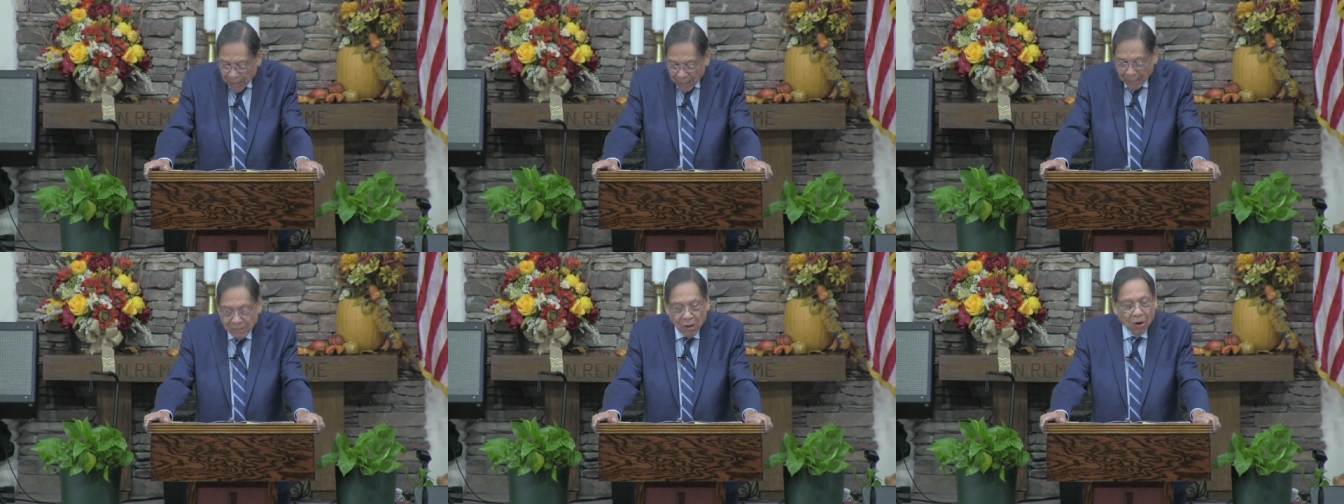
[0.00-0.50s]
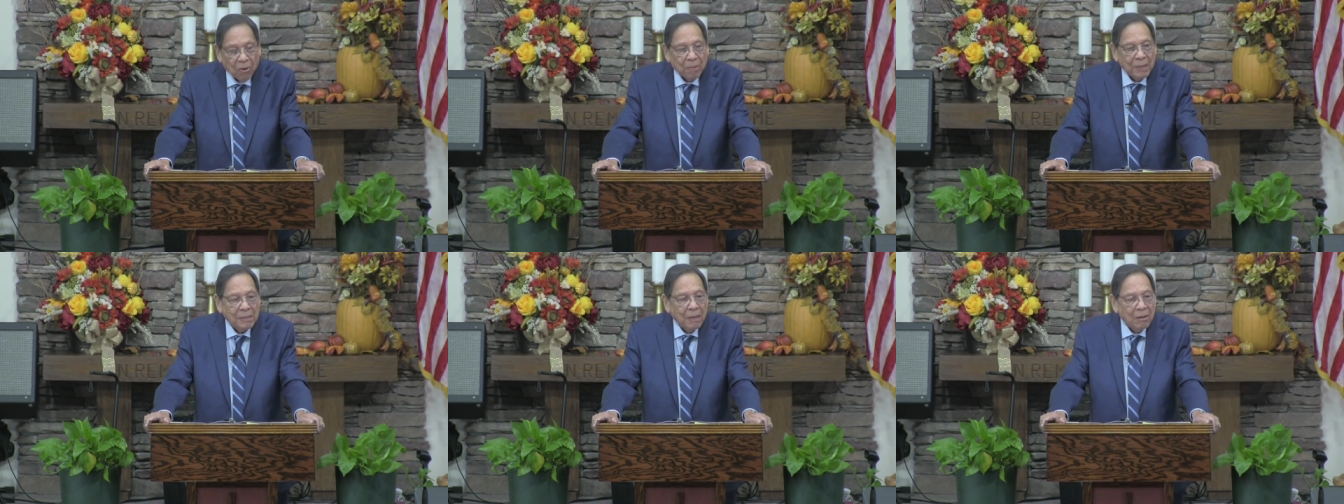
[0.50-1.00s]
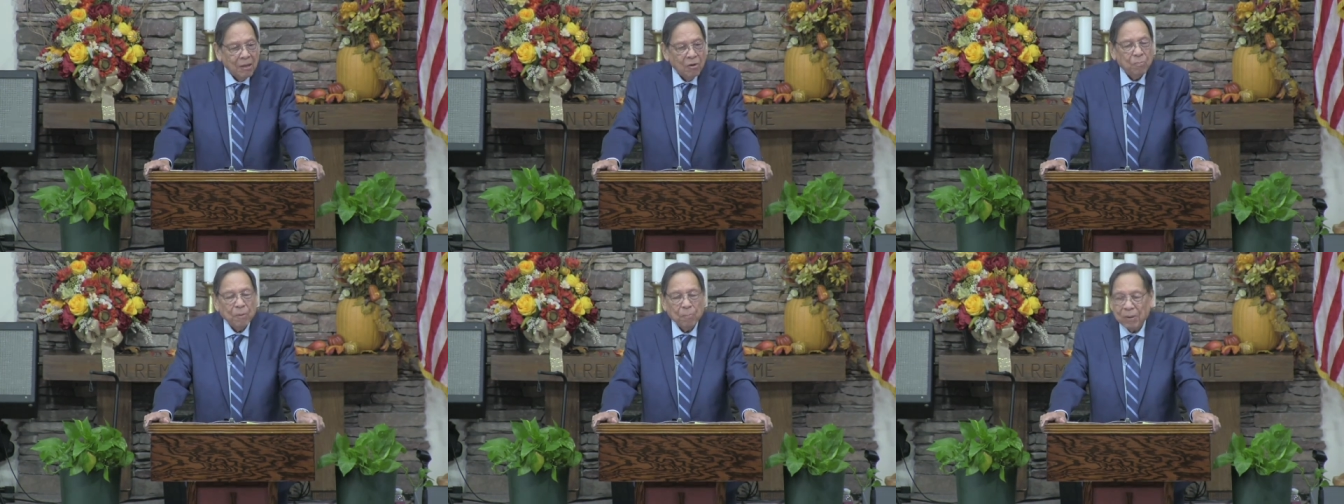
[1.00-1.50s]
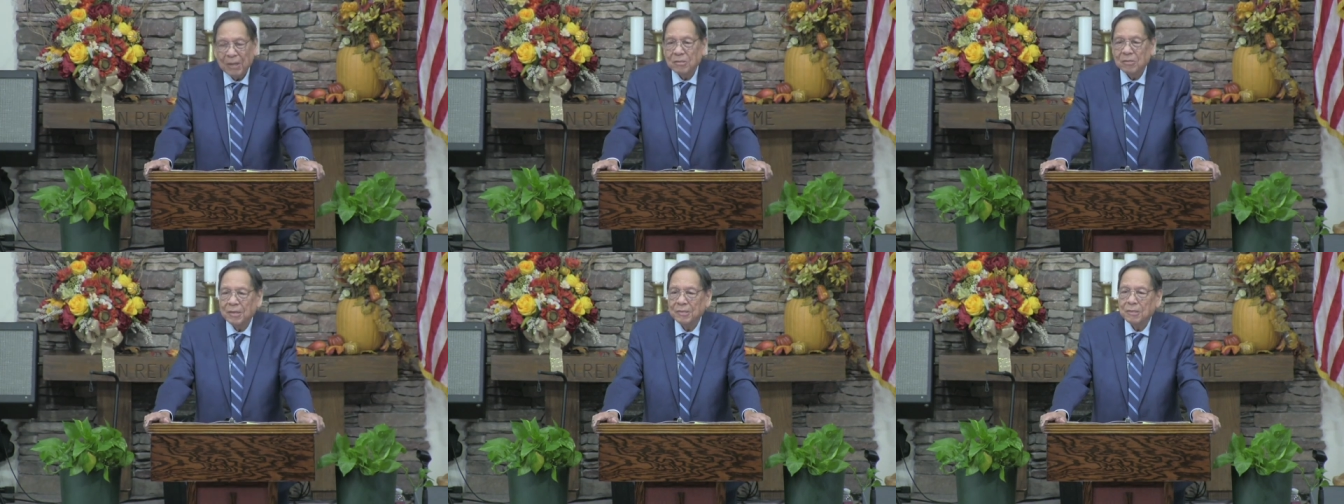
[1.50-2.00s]
and I'll talk about that later. But
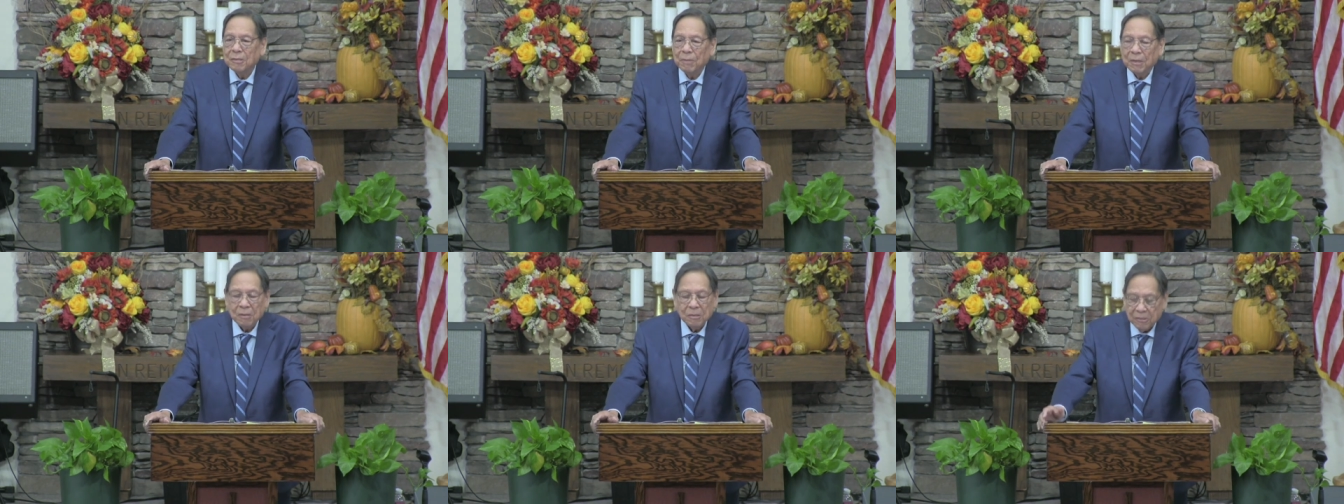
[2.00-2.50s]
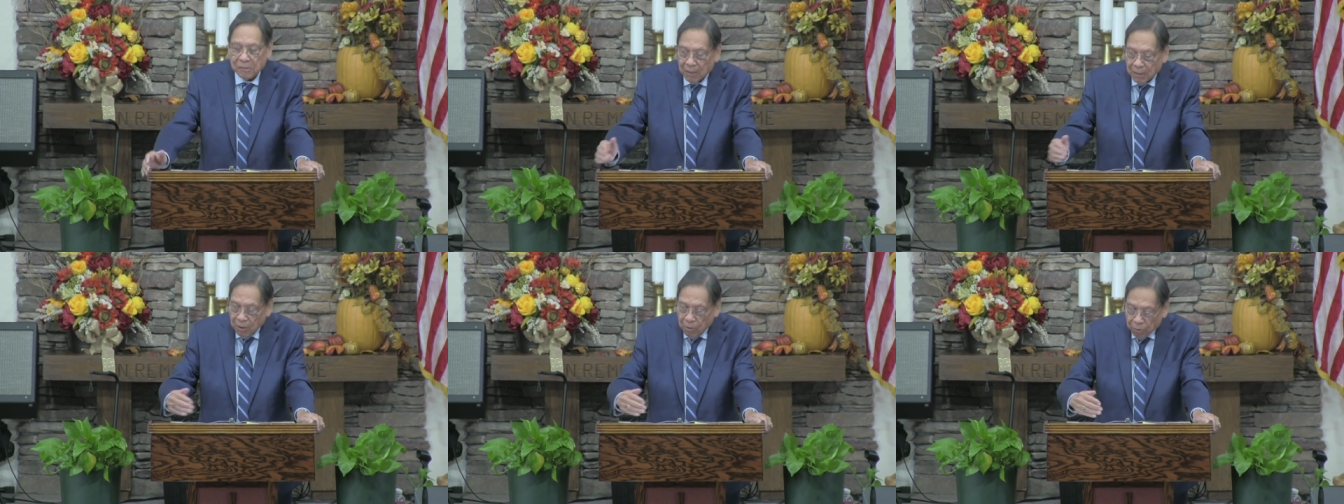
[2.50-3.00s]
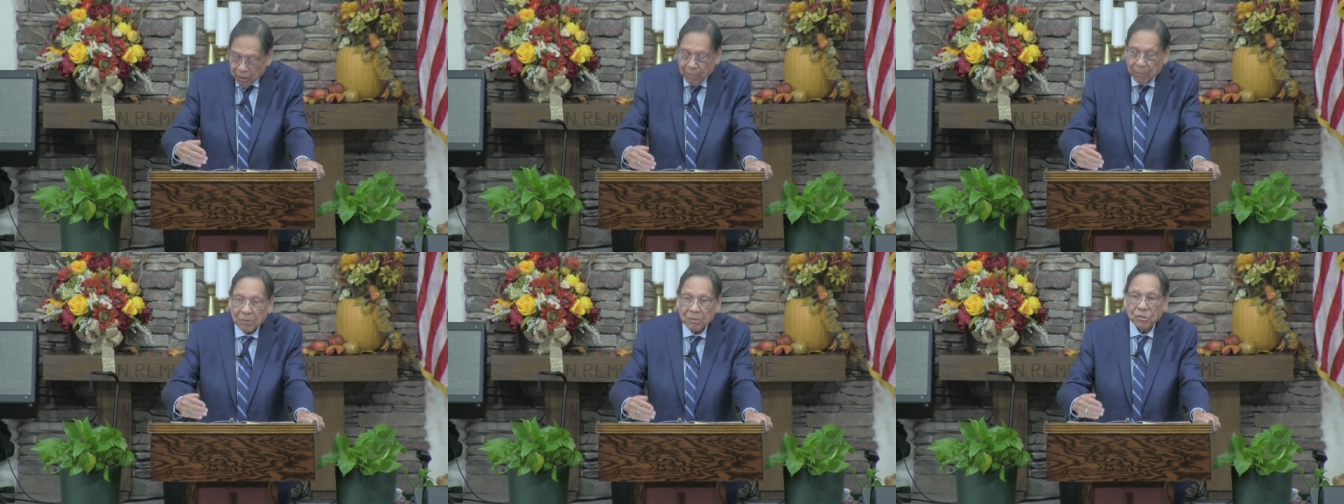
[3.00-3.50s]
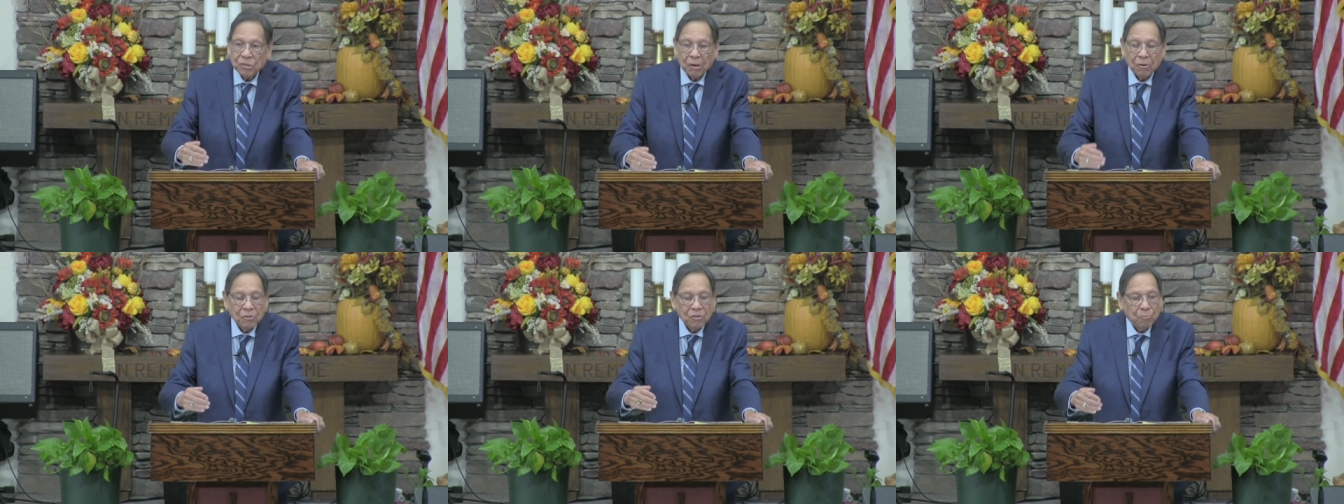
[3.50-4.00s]
please listen because what I'm going to
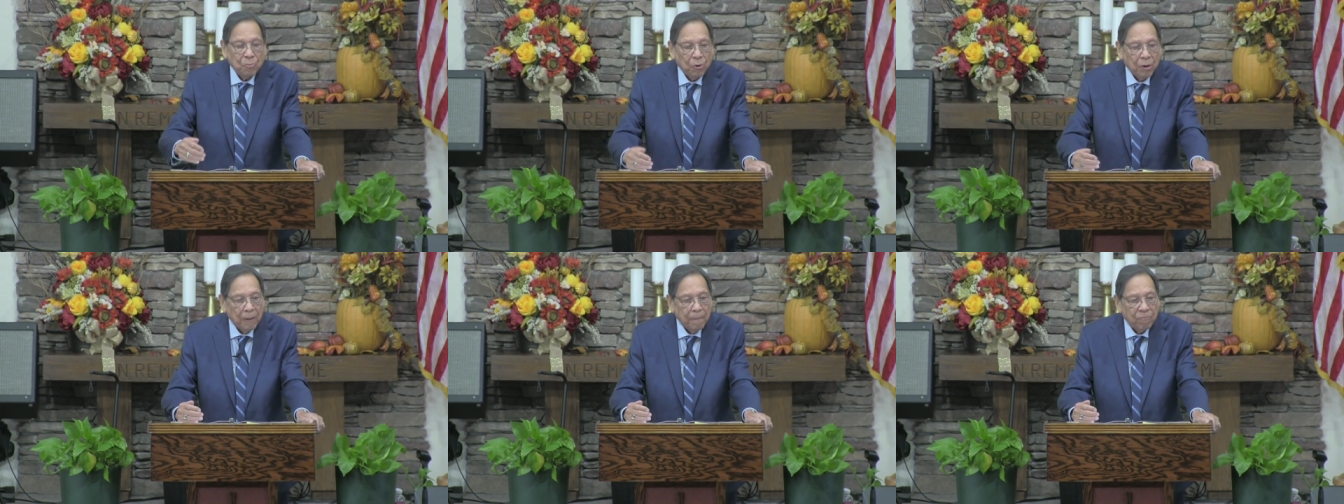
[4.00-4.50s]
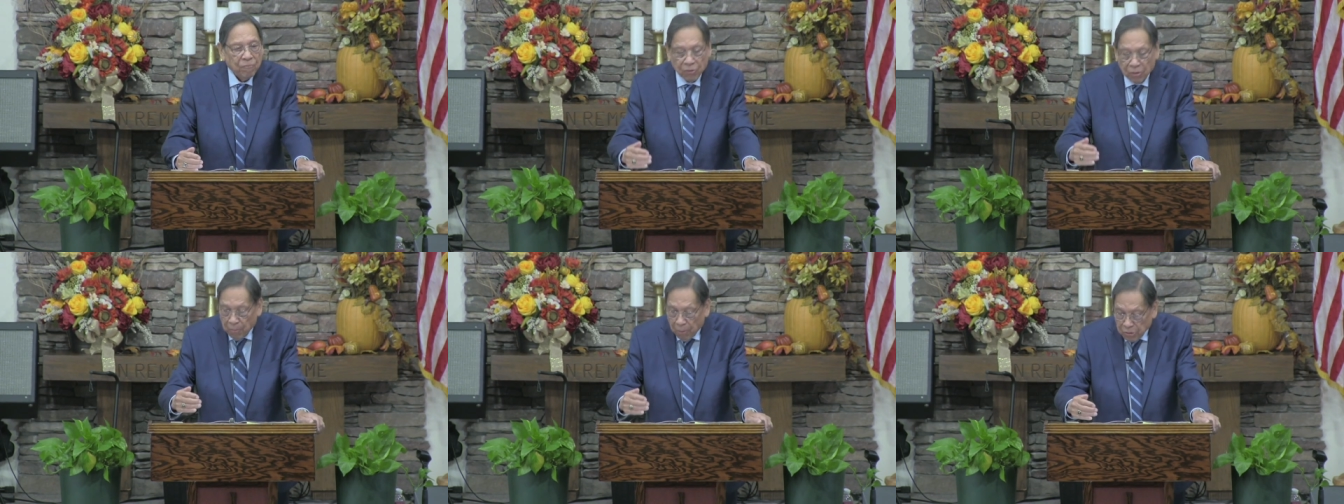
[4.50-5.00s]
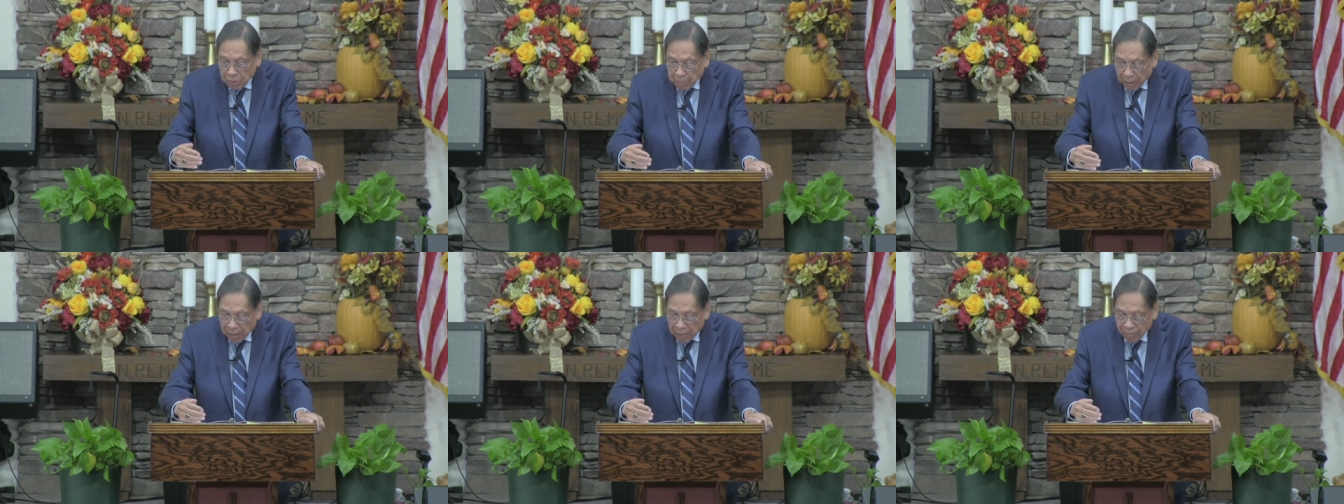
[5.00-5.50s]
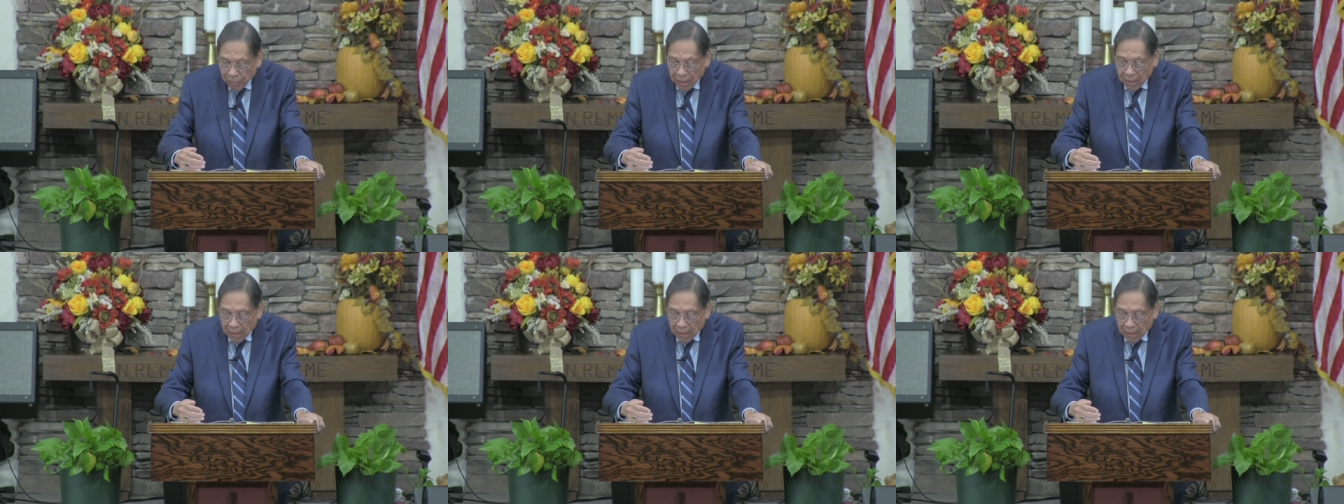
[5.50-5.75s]
share this morning, for the most part,